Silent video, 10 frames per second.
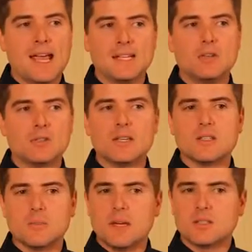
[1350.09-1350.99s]
and they do see
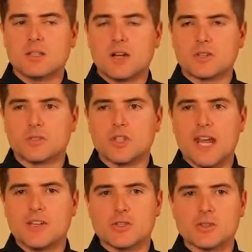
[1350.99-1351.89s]
some histological
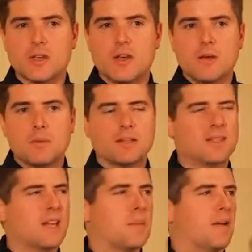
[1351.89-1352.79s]
changes.
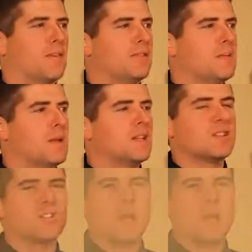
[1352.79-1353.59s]
But think about it, 15 minutes, the